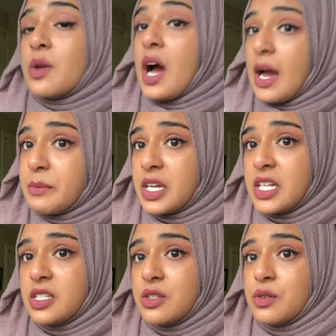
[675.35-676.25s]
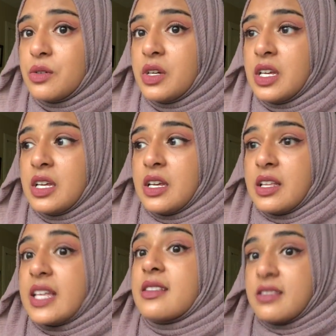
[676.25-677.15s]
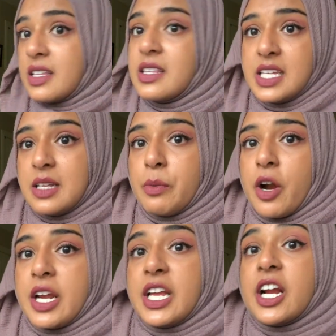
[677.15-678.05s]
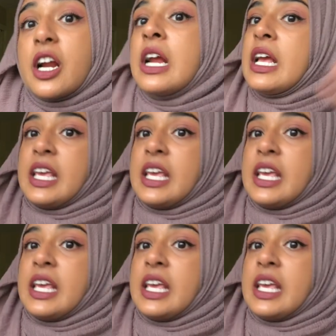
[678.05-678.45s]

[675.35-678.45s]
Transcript: so I'm gonna do like the lead part here.